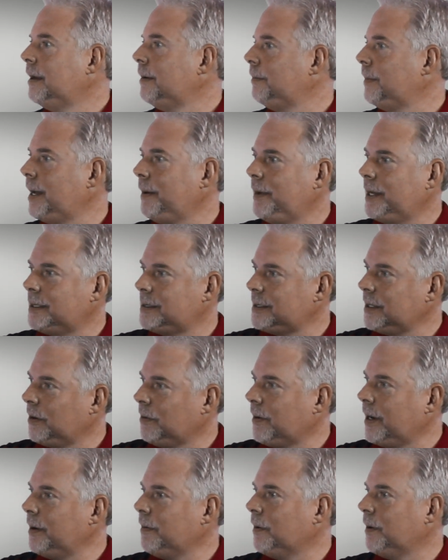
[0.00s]
maybe it's a
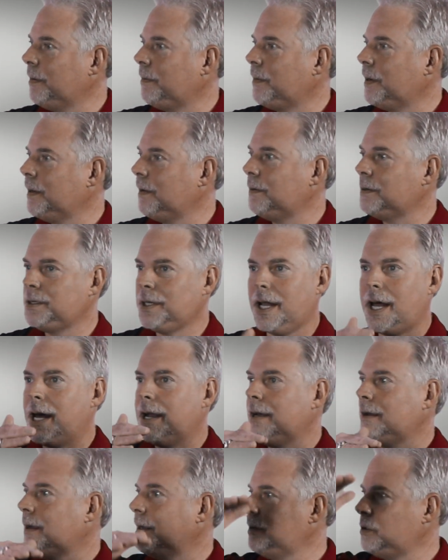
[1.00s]
great room where there's a
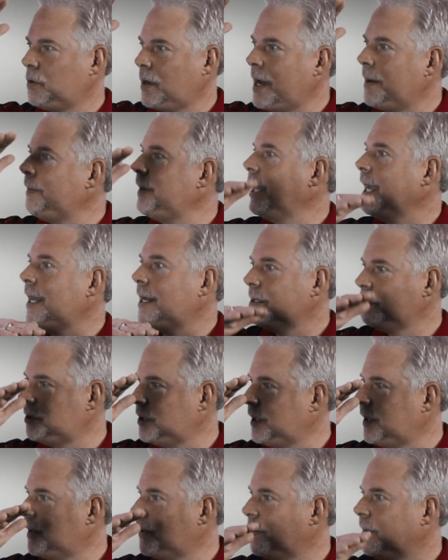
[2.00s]
lot of trapped heat, as
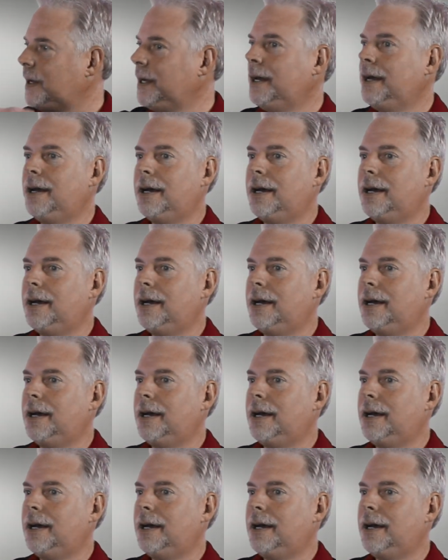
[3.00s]
you know,